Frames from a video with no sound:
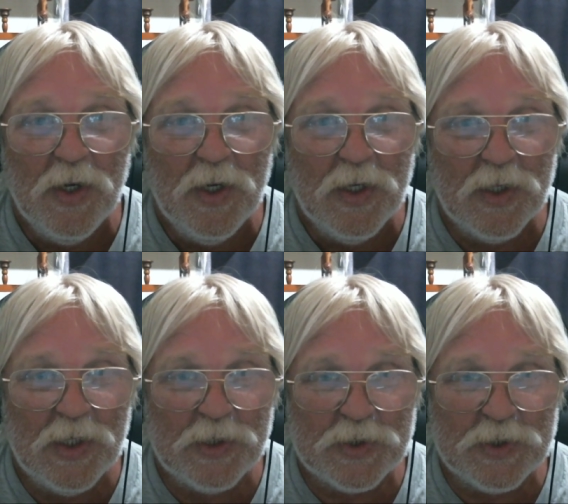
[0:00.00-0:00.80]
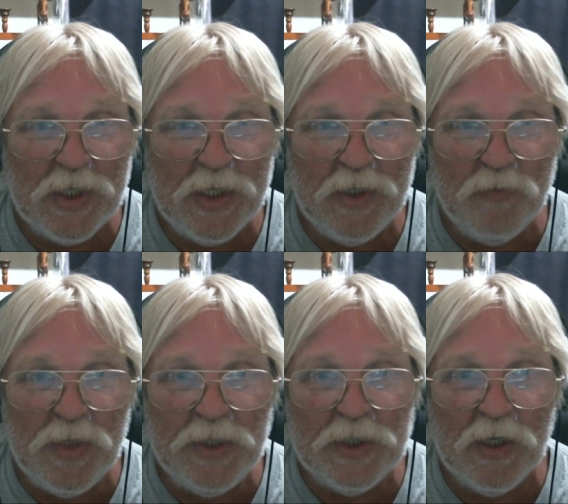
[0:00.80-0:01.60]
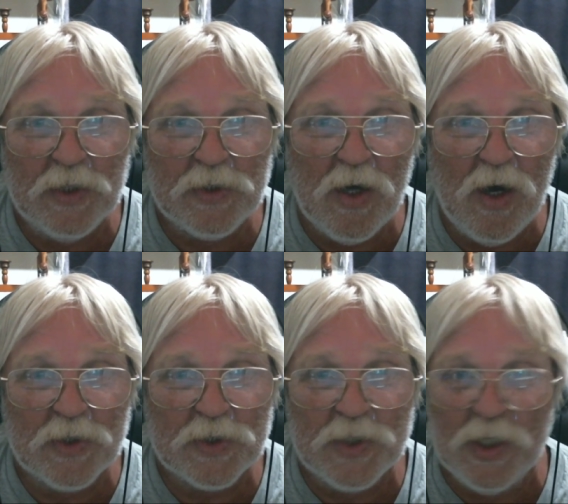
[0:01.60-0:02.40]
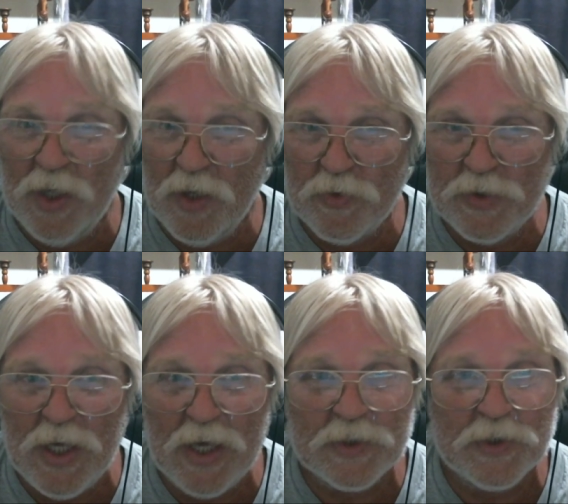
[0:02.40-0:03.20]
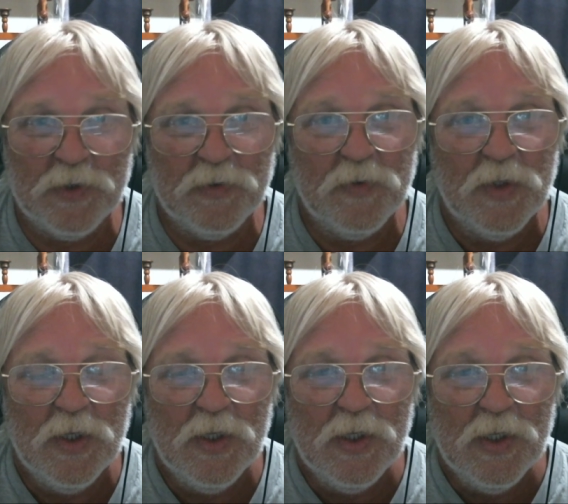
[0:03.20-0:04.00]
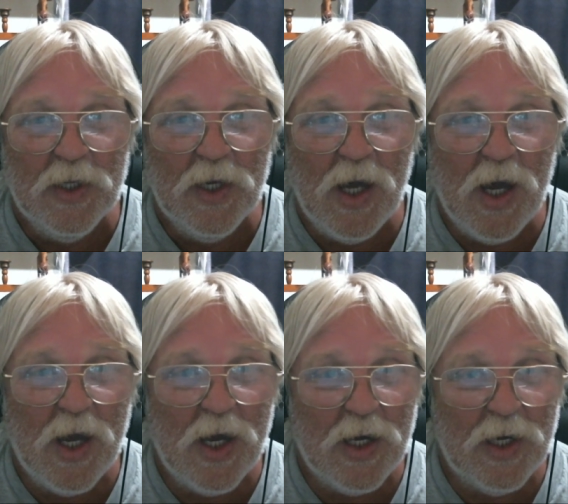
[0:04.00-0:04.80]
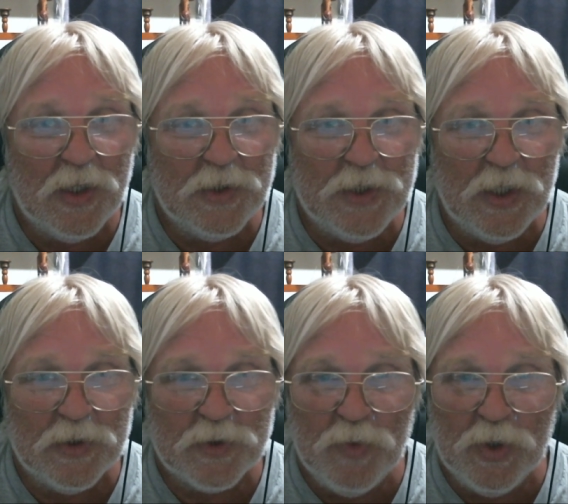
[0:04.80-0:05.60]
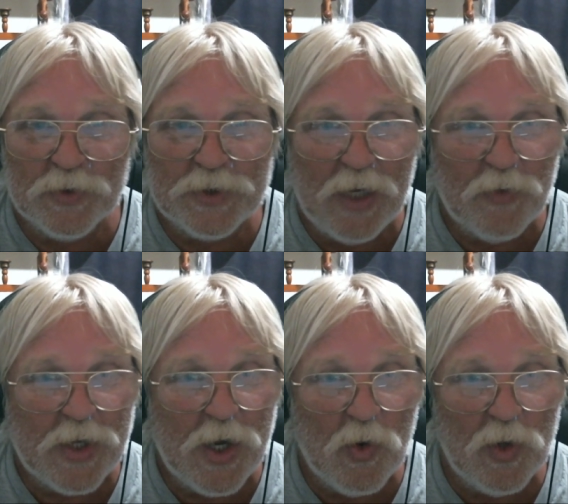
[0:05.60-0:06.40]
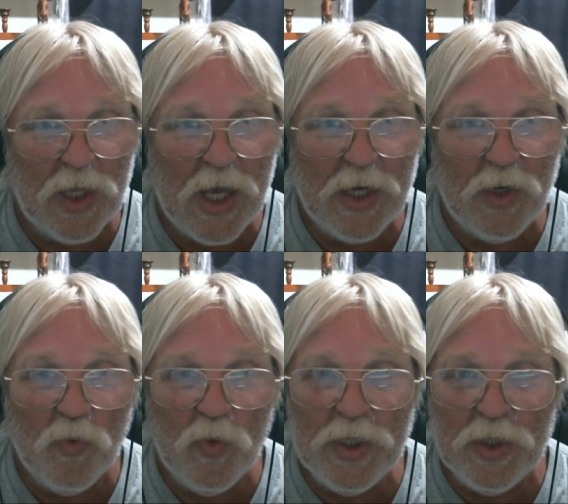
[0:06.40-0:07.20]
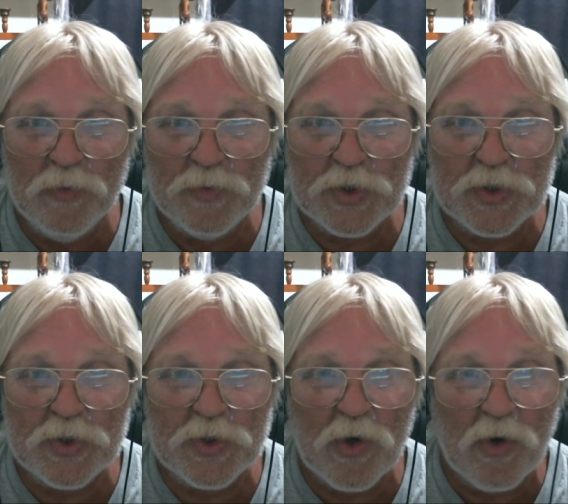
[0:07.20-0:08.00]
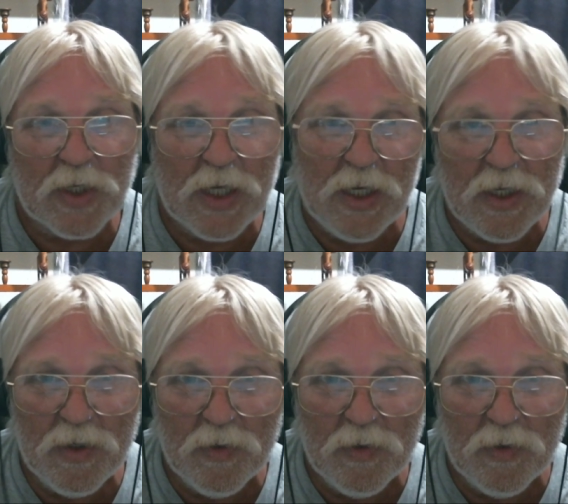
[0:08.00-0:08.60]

Let's see, B. Todd Cox, another Texan. Uh, Dennis Mills, South Carolina. William Starkey.